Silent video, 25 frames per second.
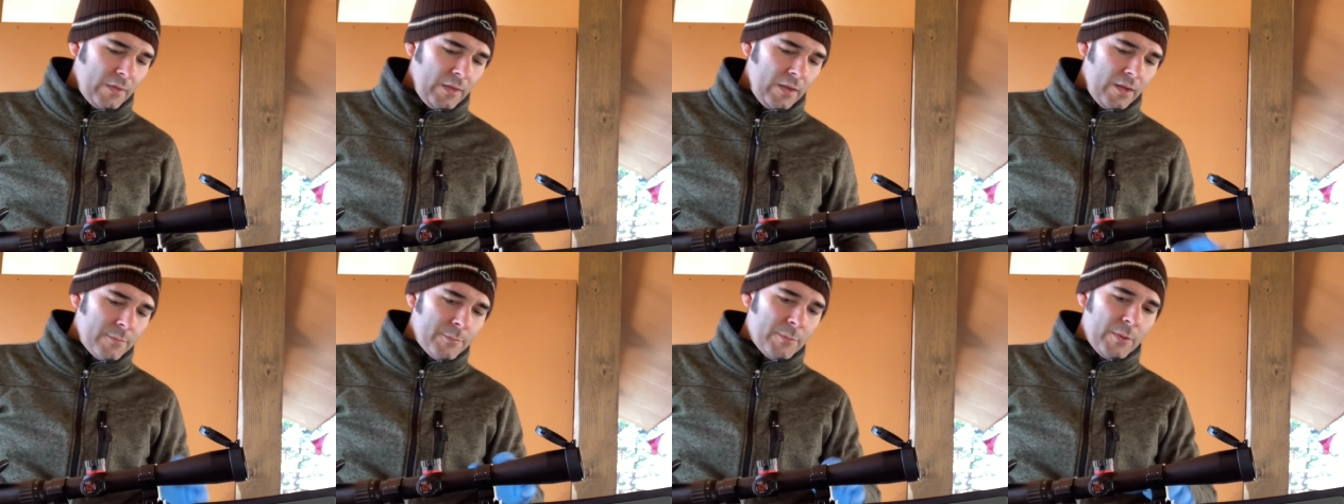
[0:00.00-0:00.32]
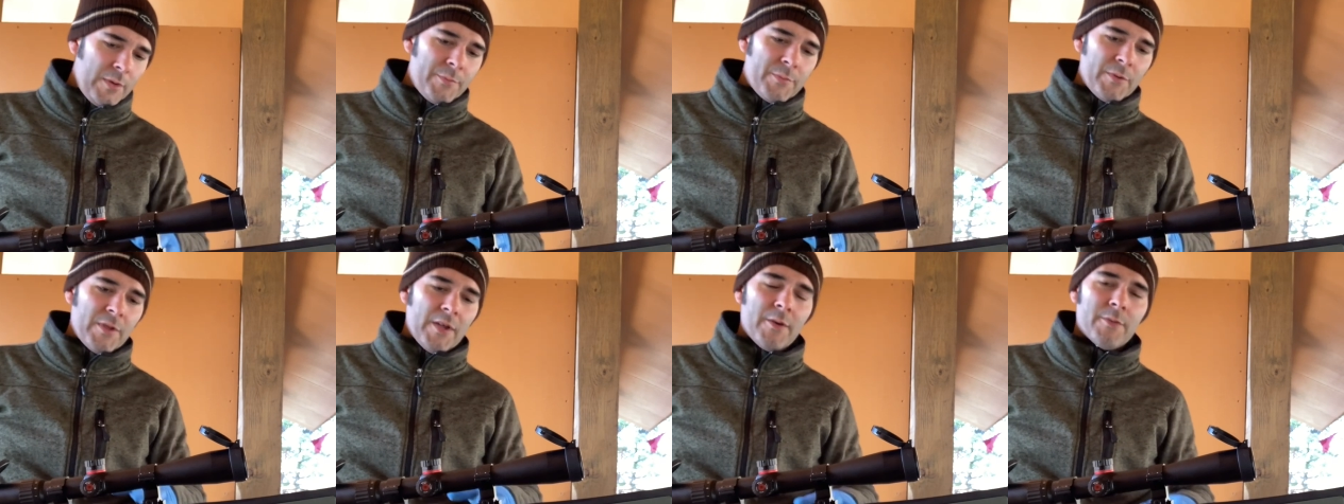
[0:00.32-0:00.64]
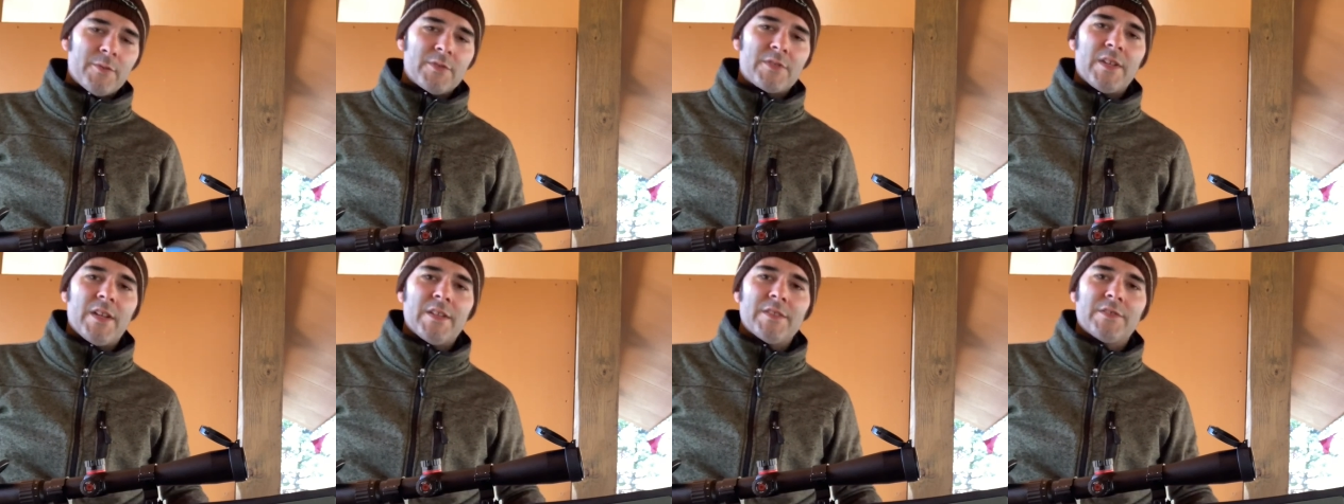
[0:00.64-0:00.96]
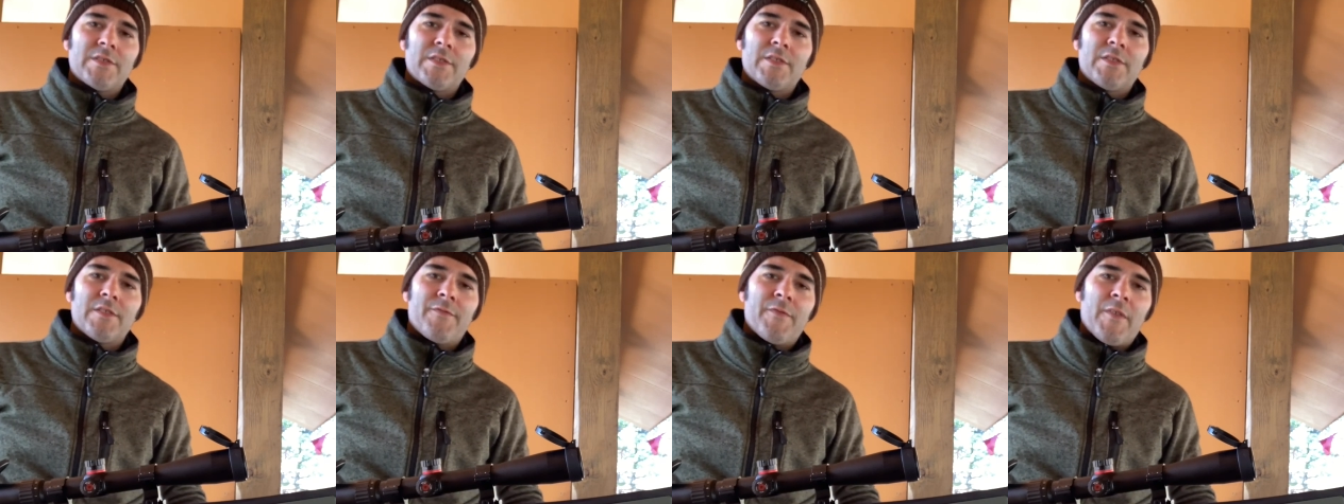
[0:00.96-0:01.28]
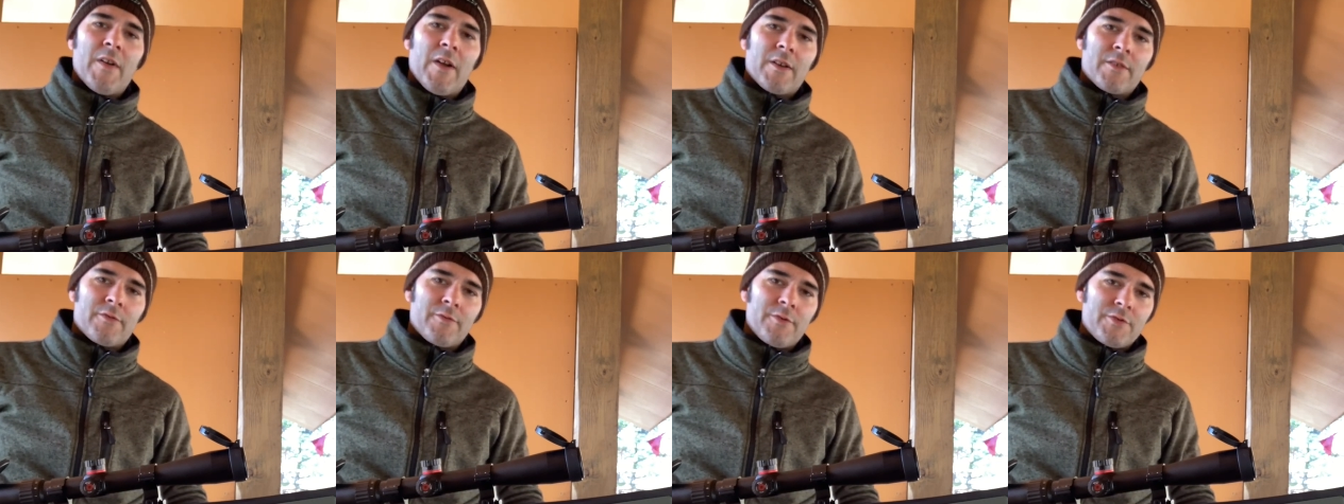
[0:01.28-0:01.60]
people that were testing the
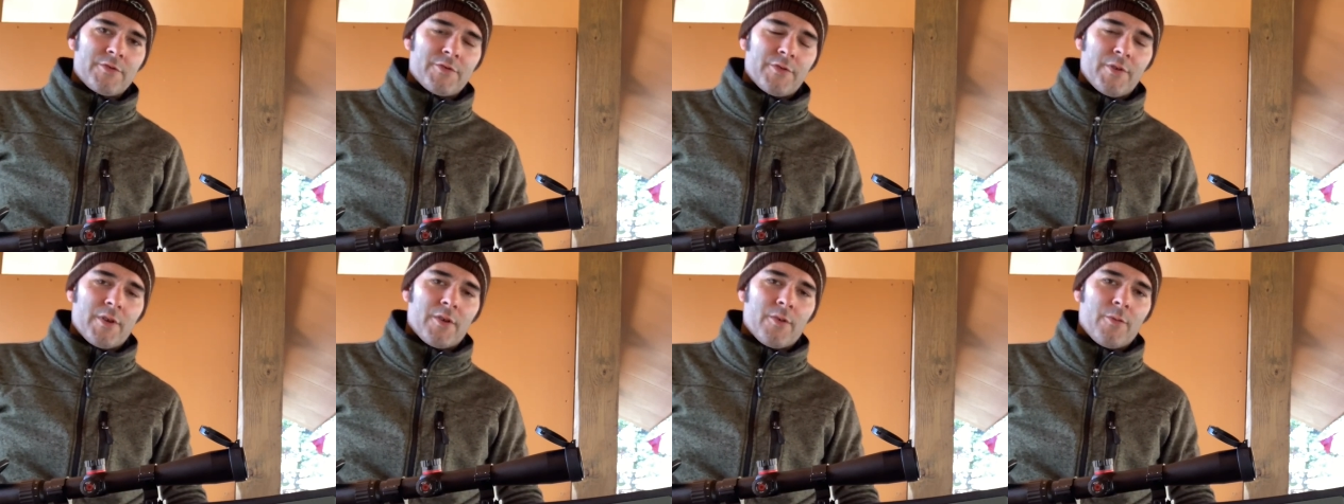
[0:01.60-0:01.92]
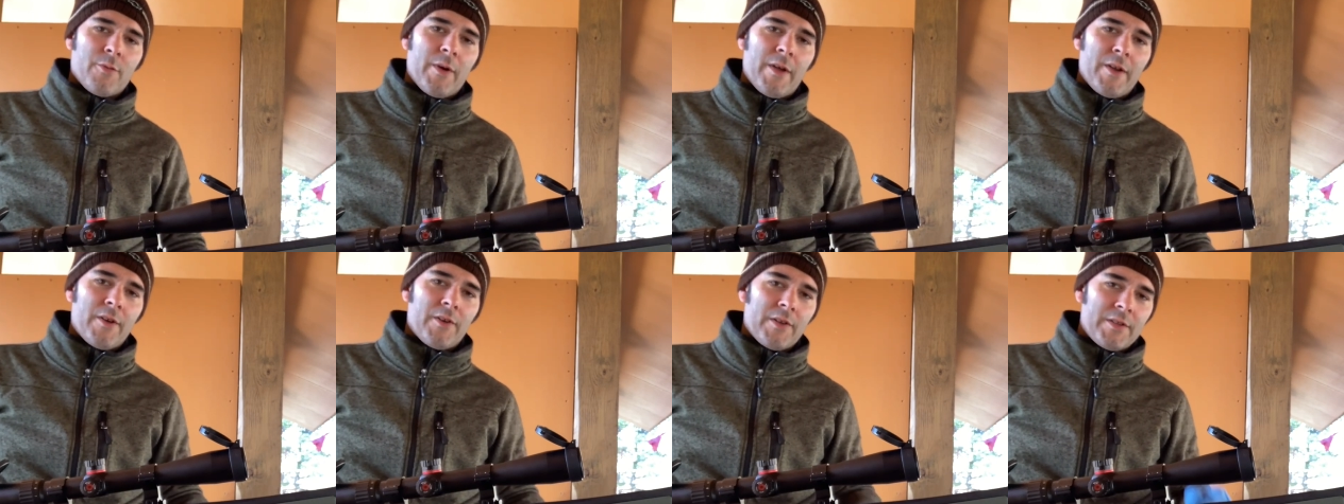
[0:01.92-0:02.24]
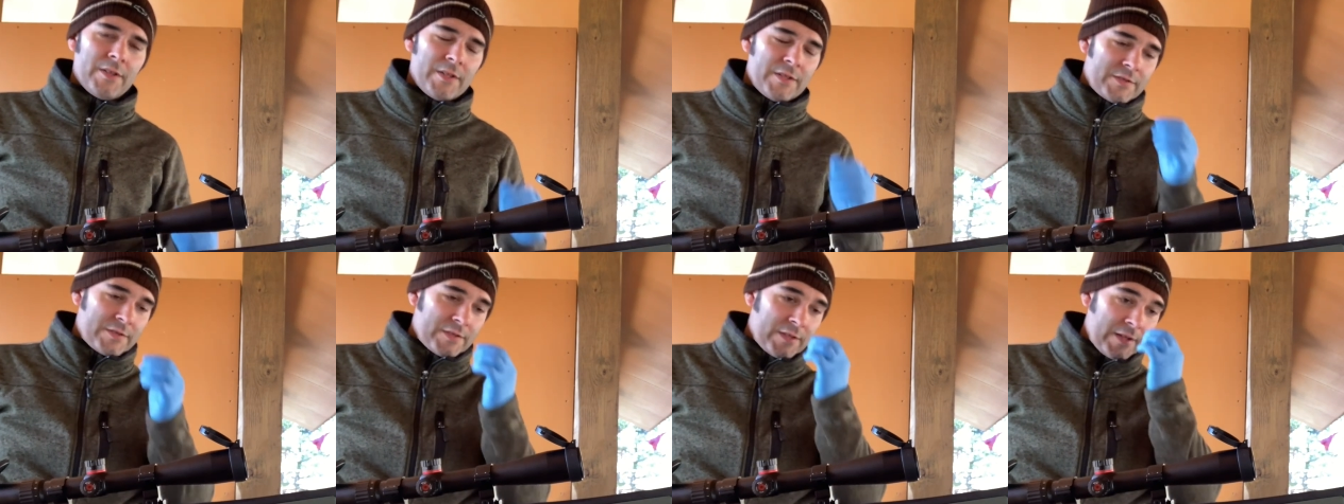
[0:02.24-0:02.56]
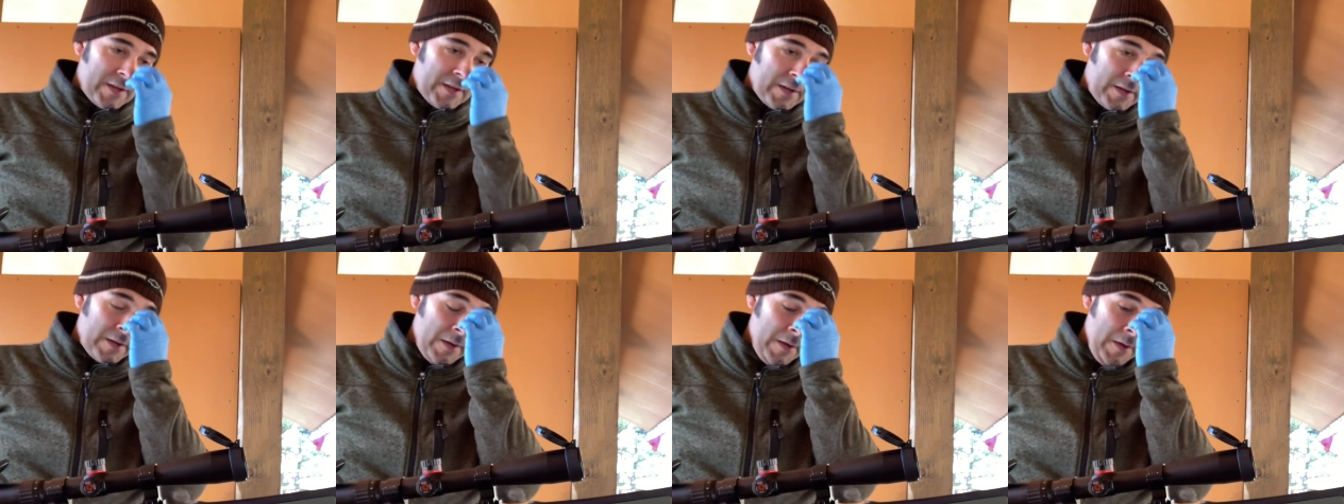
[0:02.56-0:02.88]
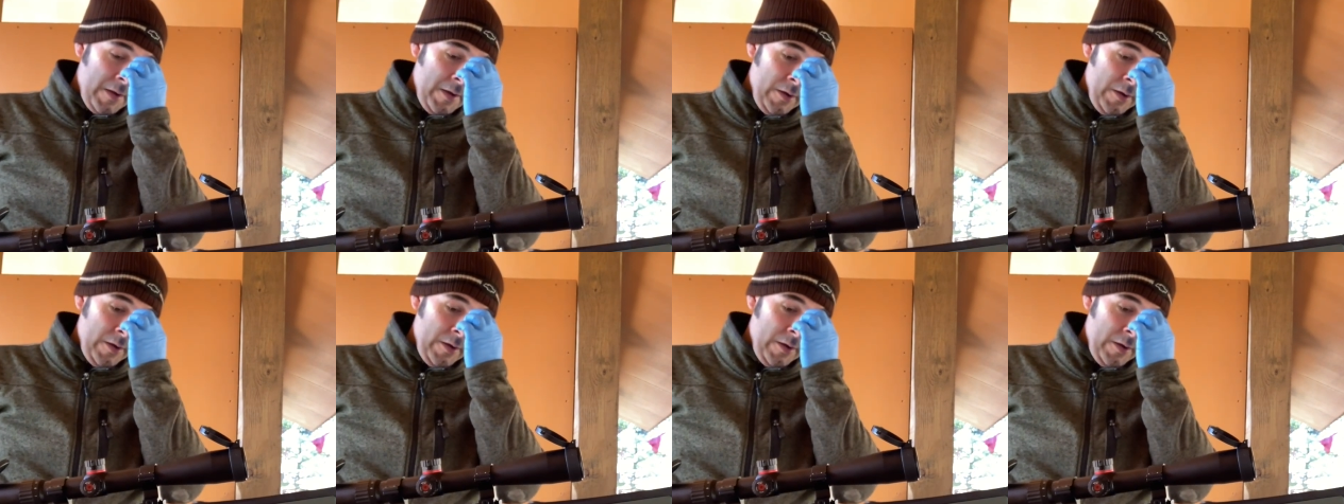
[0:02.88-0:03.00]
factory trigger weight on this thing